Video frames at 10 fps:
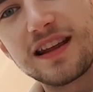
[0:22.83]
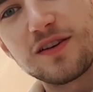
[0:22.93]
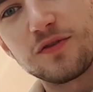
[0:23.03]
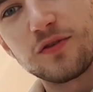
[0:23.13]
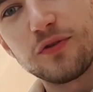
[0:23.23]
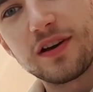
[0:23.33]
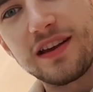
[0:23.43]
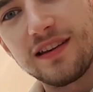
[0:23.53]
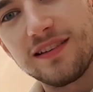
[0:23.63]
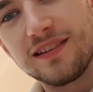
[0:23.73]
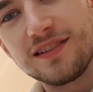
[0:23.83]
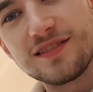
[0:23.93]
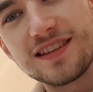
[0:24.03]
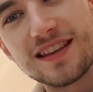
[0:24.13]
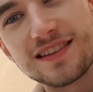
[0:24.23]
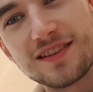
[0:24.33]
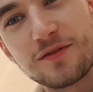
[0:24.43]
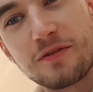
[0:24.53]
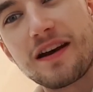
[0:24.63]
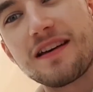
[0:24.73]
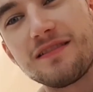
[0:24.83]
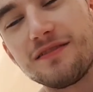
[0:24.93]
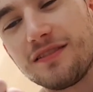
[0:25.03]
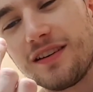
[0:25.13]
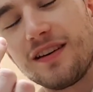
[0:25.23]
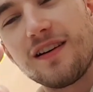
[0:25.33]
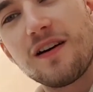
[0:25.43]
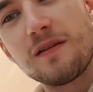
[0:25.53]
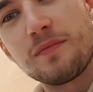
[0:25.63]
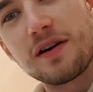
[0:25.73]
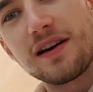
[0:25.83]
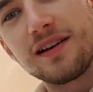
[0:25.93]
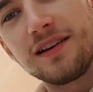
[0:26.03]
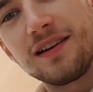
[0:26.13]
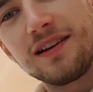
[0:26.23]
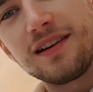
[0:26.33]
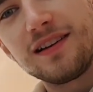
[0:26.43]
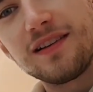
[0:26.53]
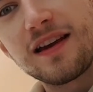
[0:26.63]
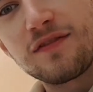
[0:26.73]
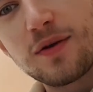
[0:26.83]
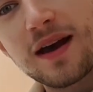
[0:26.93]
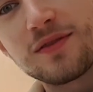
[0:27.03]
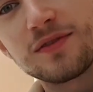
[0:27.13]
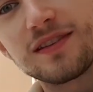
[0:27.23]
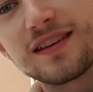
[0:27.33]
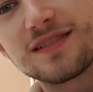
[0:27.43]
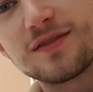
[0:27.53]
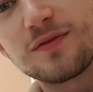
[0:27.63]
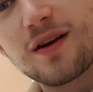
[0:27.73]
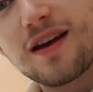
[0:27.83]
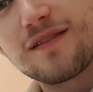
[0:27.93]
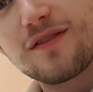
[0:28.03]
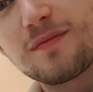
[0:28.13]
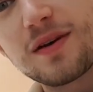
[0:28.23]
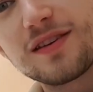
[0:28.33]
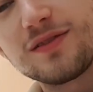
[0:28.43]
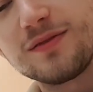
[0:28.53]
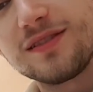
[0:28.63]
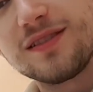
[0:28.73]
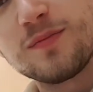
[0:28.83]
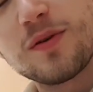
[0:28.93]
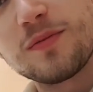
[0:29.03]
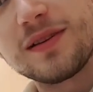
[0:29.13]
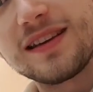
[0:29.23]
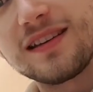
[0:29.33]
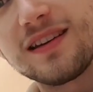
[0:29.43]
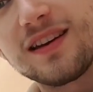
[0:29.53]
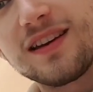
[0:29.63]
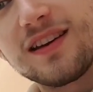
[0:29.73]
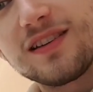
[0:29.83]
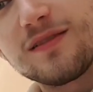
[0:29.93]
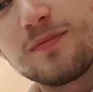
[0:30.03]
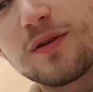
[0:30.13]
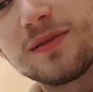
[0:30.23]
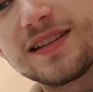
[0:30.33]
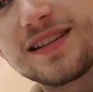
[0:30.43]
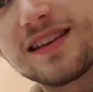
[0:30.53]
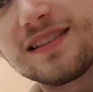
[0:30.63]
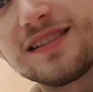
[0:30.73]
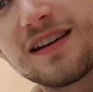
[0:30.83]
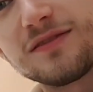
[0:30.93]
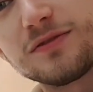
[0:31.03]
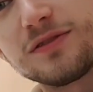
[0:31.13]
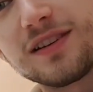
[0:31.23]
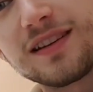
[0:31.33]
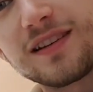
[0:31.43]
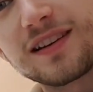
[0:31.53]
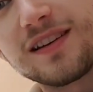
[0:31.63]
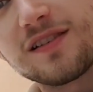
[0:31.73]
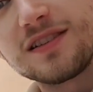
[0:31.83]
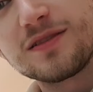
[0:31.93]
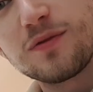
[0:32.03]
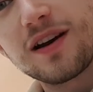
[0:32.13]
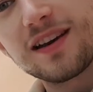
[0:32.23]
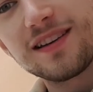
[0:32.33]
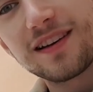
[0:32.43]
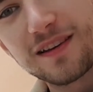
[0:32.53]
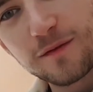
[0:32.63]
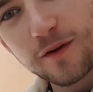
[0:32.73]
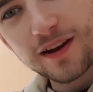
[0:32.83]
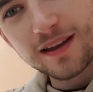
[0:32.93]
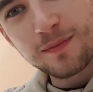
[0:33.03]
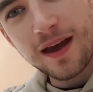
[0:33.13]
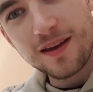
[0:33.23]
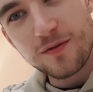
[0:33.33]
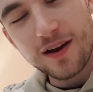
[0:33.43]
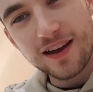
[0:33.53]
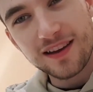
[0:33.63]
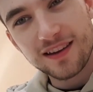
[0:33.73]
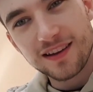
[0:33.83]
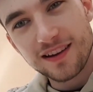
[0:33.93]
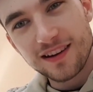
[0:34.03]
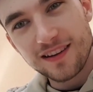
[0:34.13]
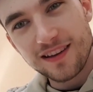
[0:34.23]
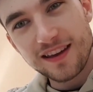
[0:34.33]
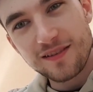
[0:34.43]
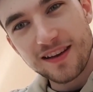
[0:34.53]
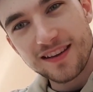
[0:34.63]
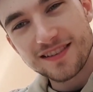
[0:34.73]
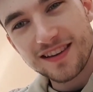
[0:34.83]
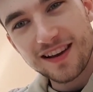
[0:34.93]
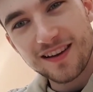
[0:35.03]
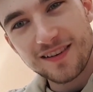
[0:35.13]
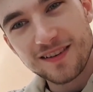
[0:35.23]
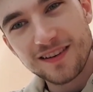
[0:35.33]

neon green. Like, you'd see this at a rave, I bet. Like, if you ate one of these at a rave, I bet you you'd probably, you'd probably see the devil in like a nice way, like in a friendly mate way here he is. Hello.